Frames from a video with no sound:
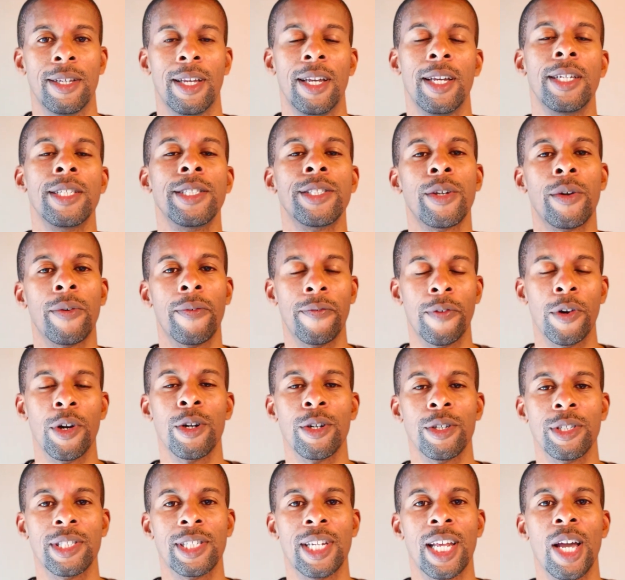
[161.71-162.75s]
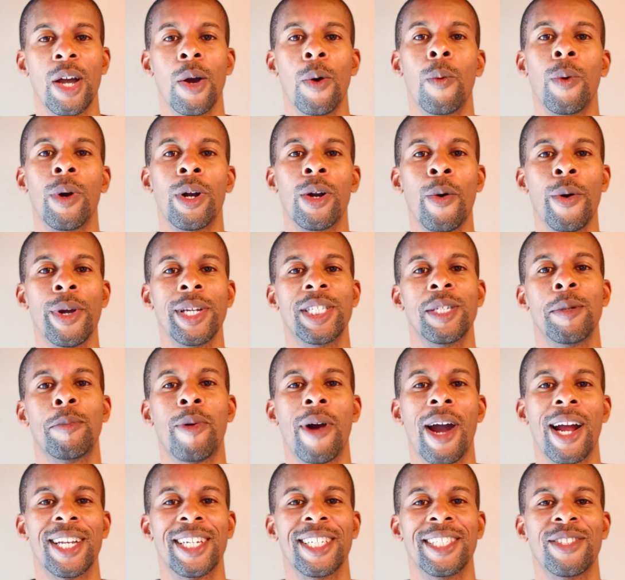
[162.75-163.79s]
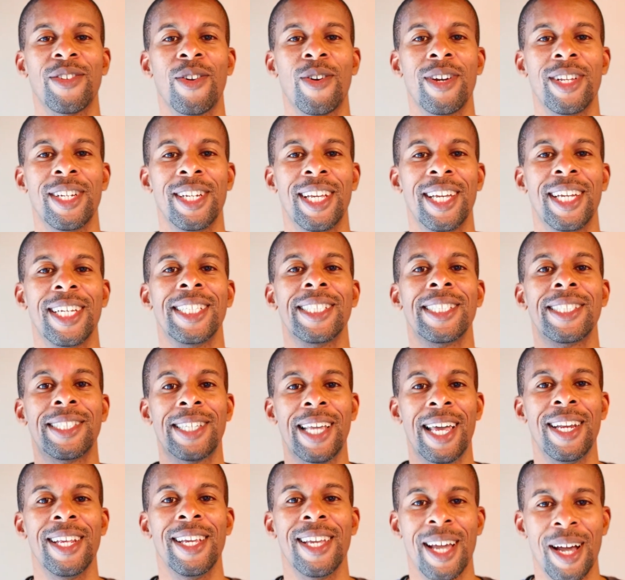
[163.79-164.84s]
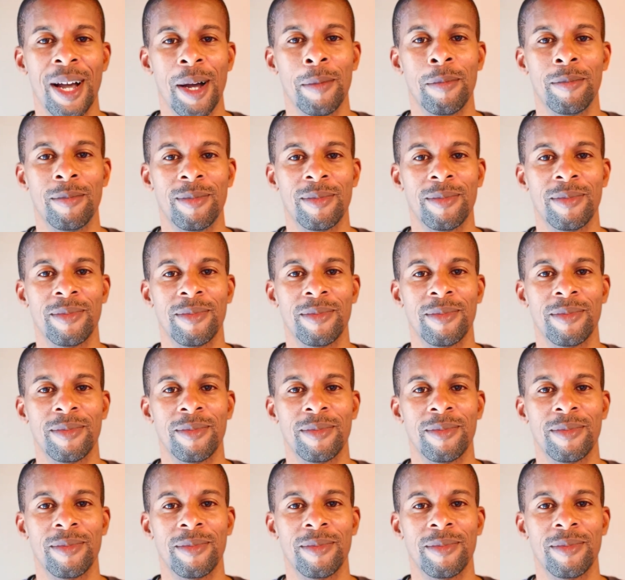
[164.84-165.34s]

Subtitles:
So first, we're going to practice on setting up.